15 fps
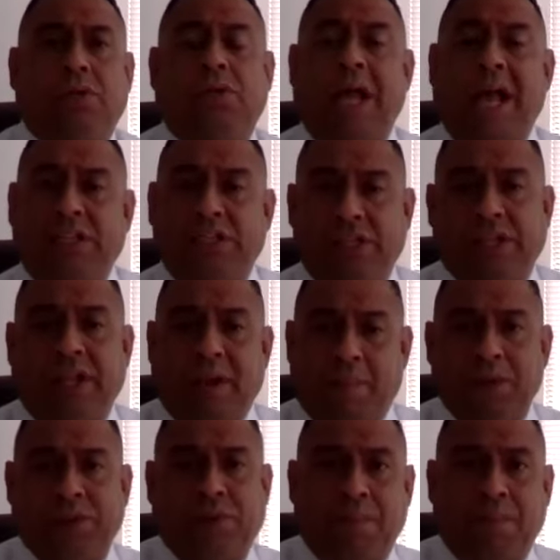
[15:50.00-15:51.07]
So that's,
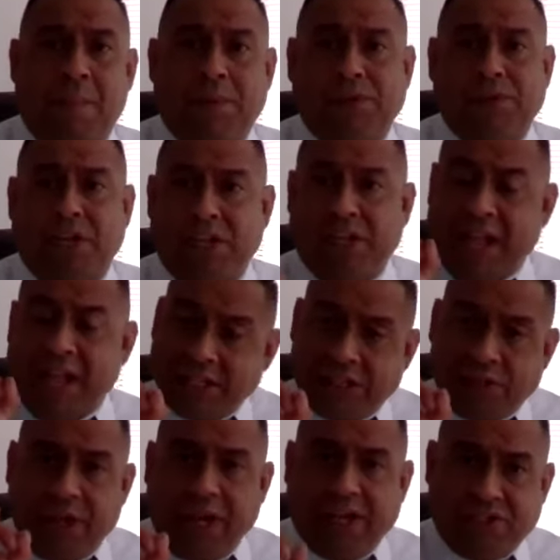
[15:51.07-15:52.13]
like Mr. Brammer said,
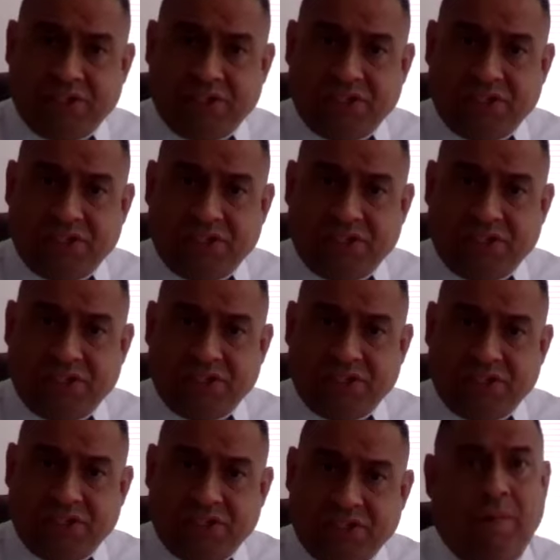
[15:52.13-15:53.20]
that's exactly
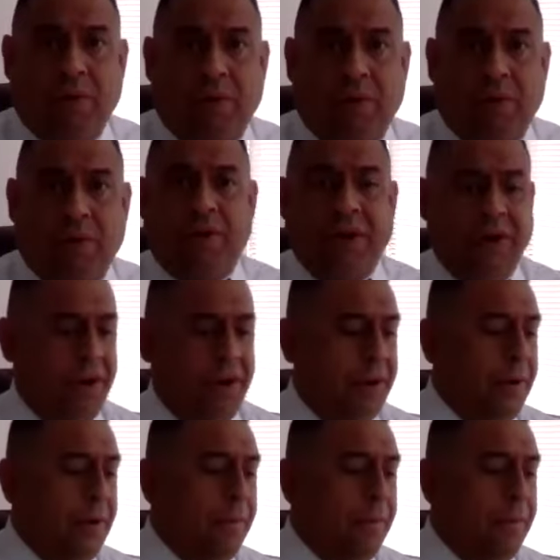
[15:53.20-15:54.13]
what we're looking for.